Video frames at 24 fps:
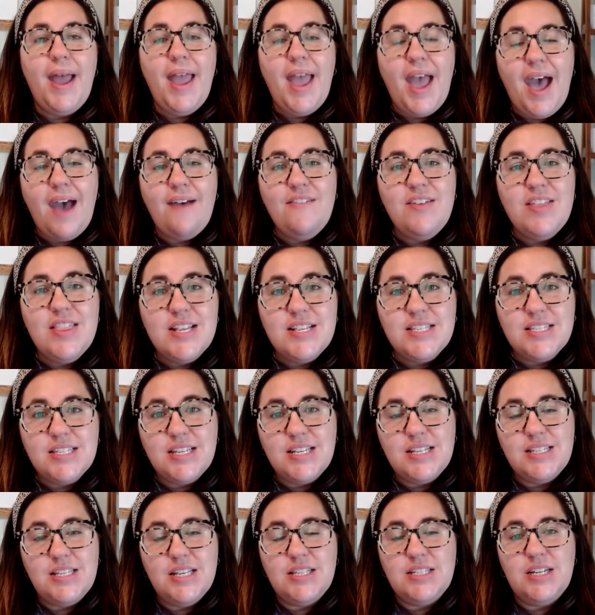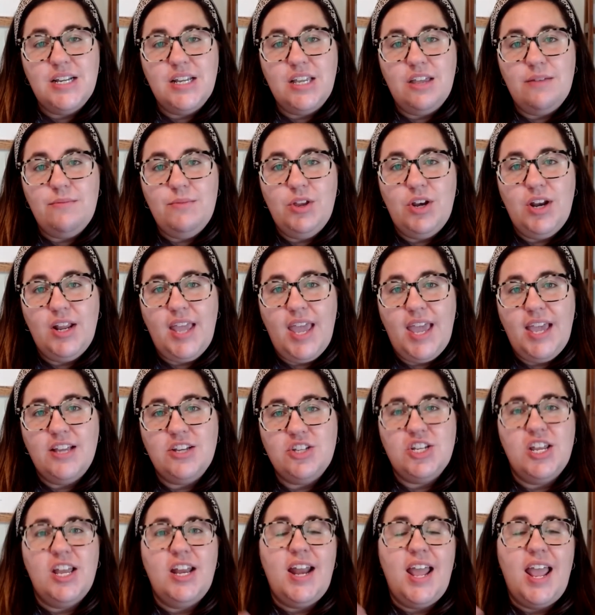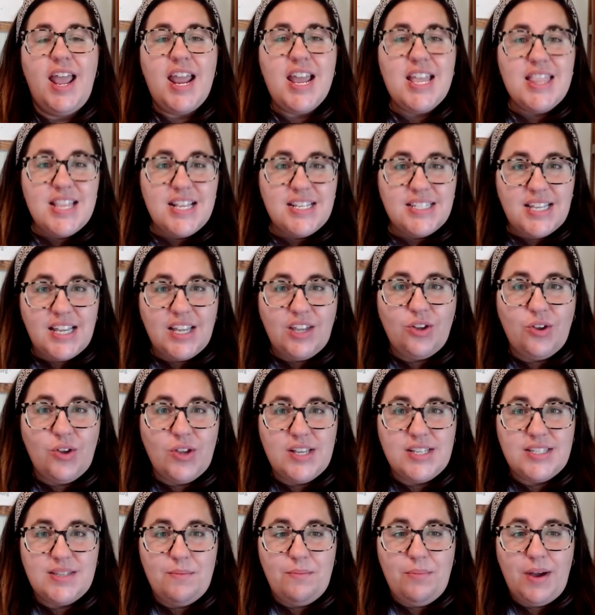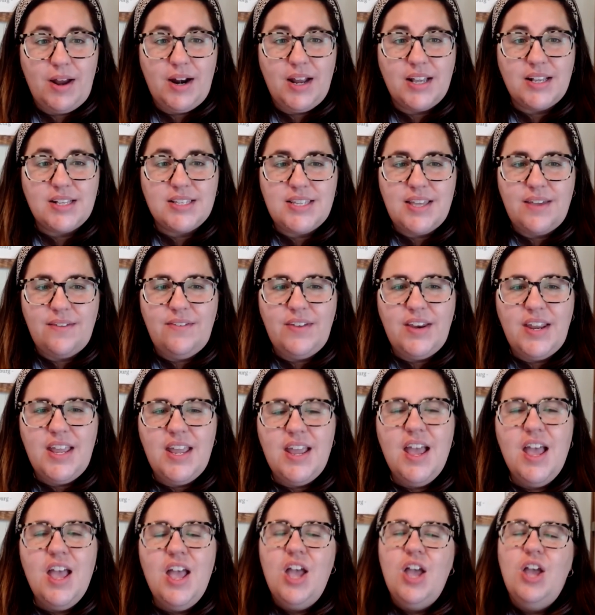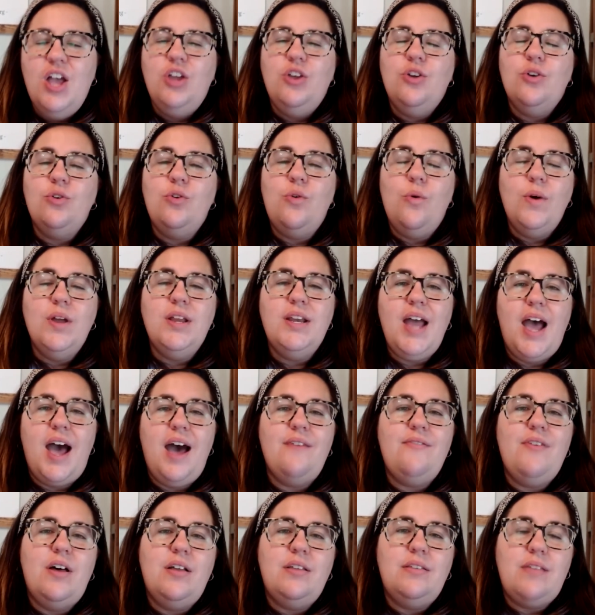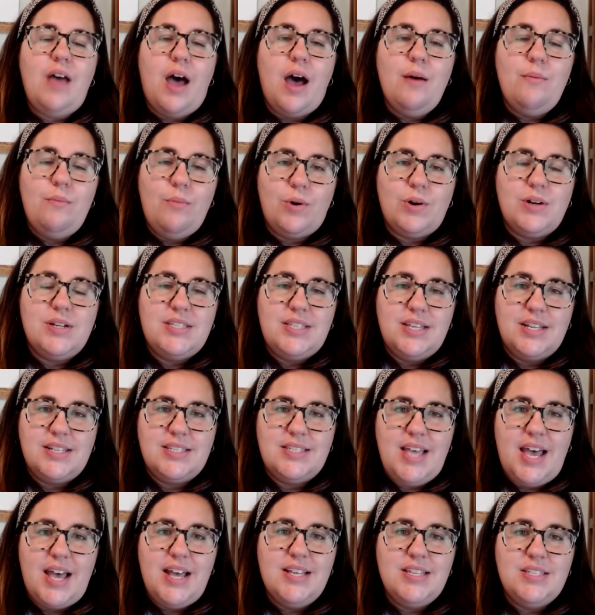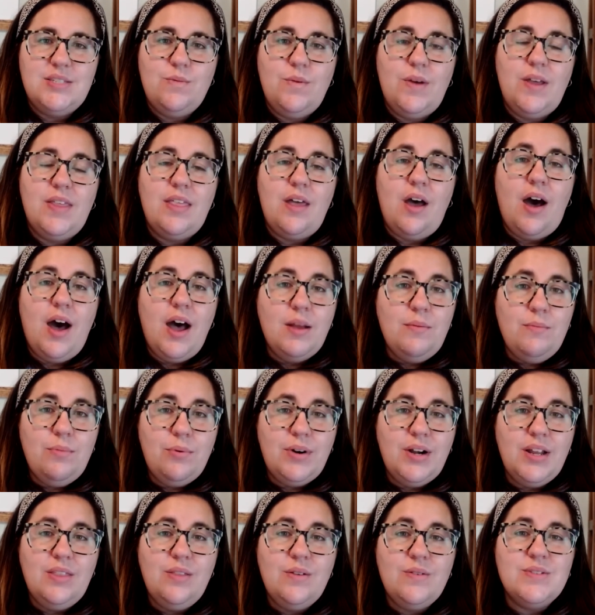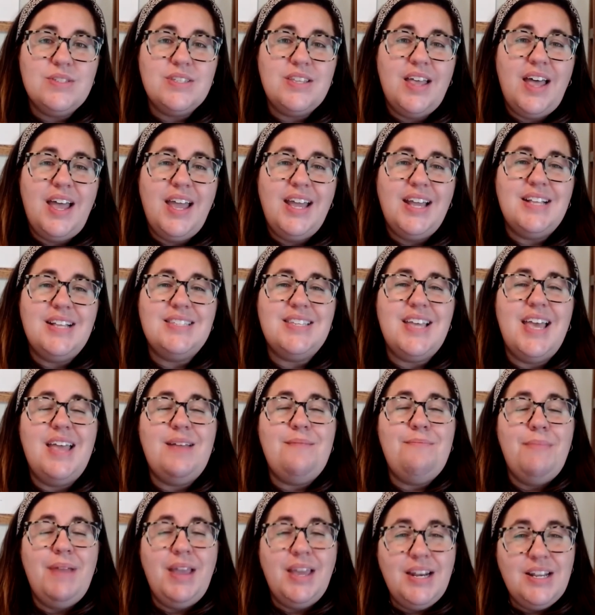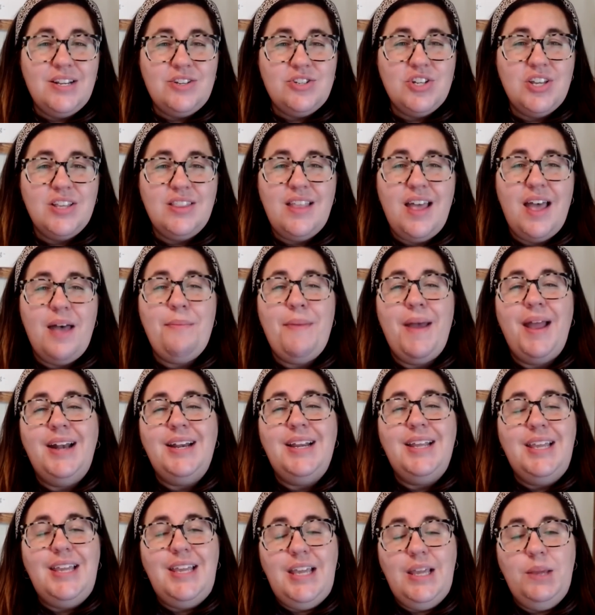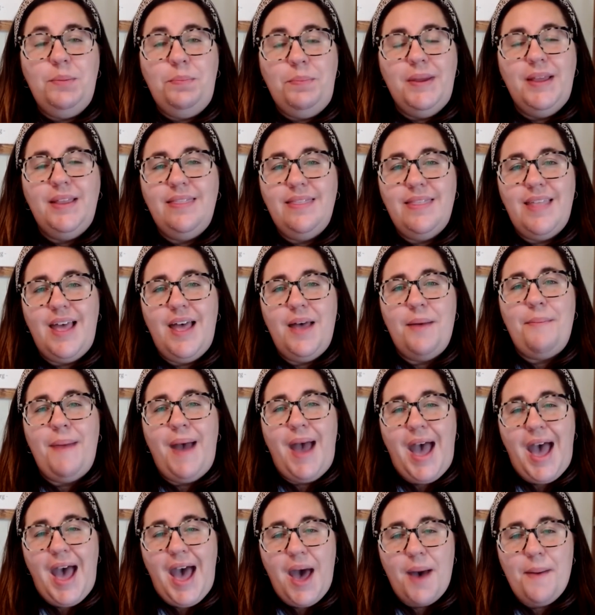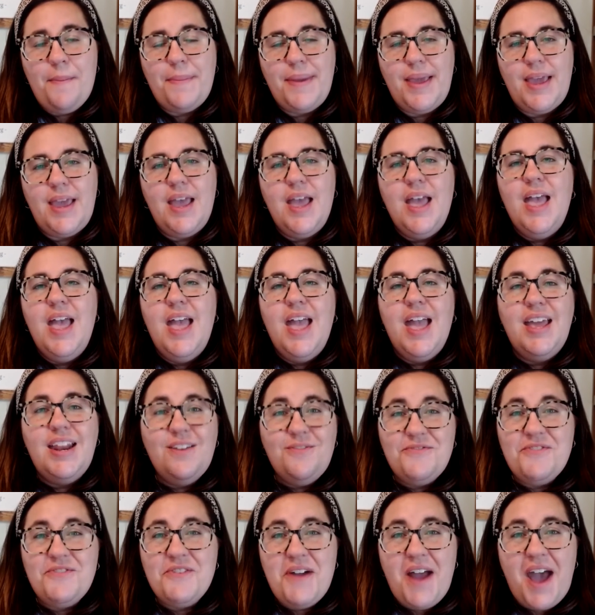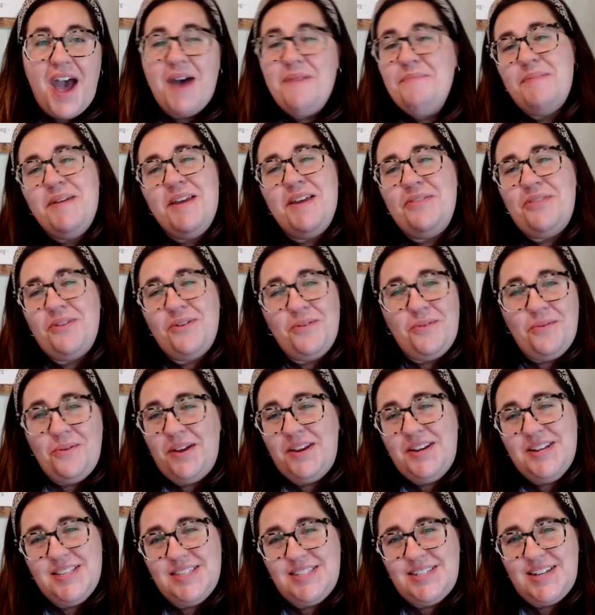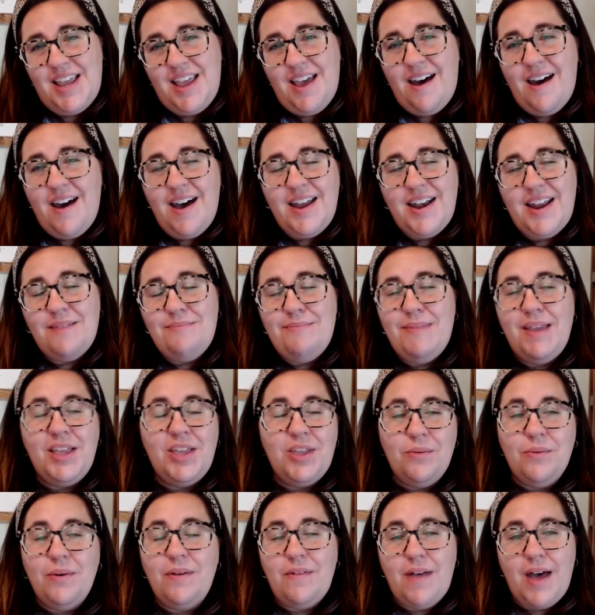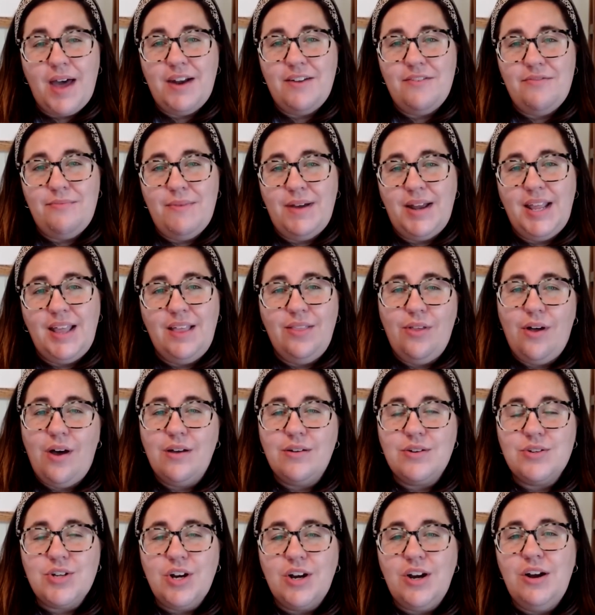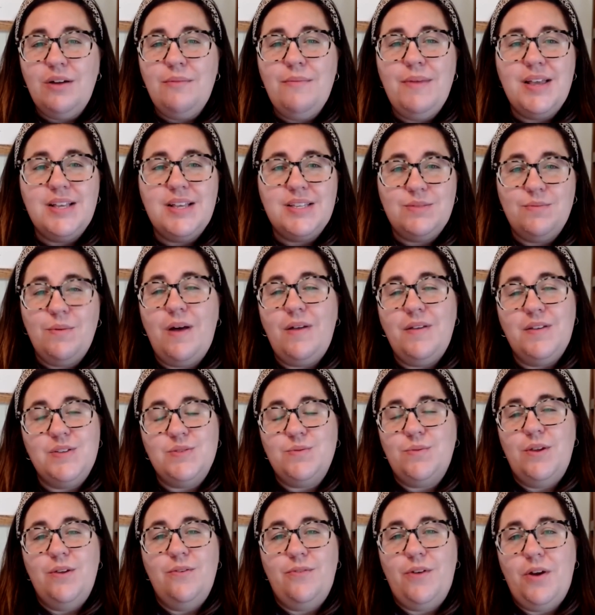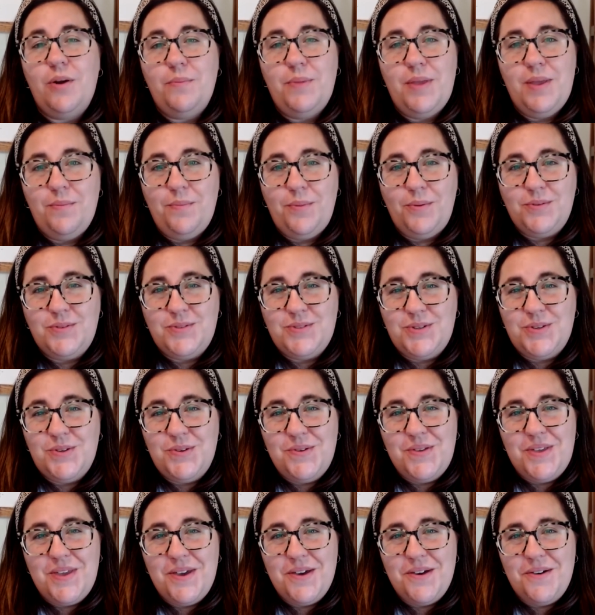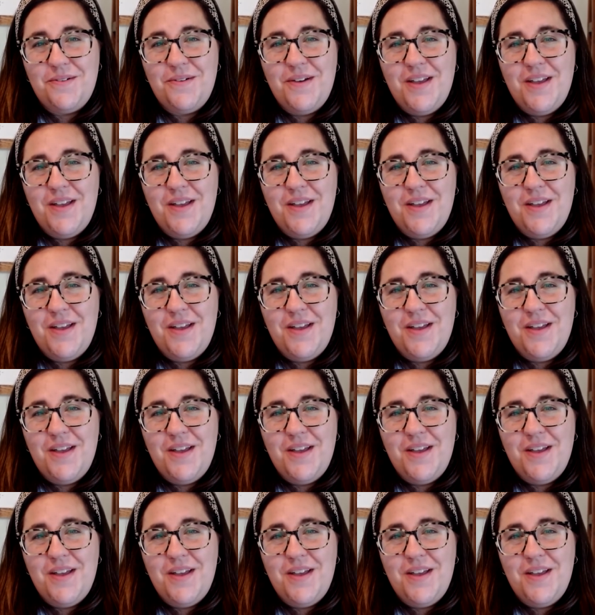having this consistent communication and this increase in productivity, you're going to have a lot more success with onboarding those clients and managing them and keeping them happy. And if they're happy, they're going to stay on and make you a lot of money long term, as well as refer people to you.